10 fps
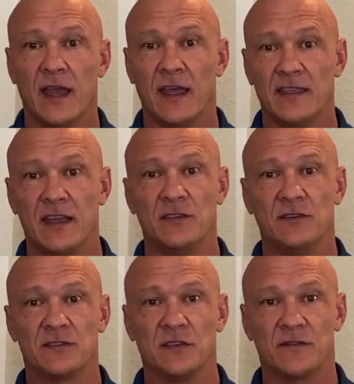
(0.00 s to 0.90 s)
and then
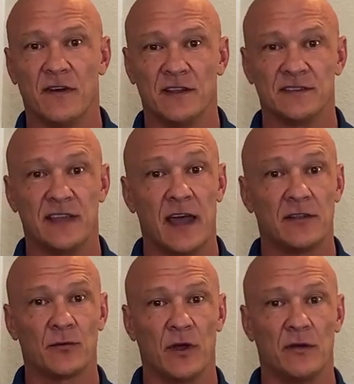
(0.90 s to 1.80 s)
use those funds down
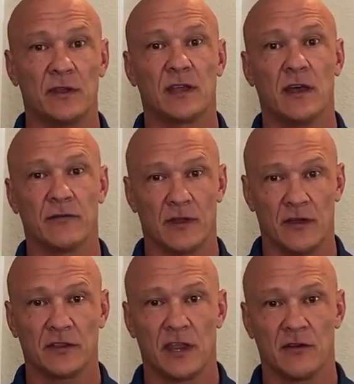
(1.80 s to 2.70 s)
the road to cover
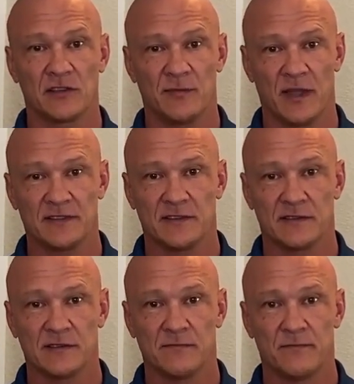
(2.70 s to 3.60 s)
healthcare expenses.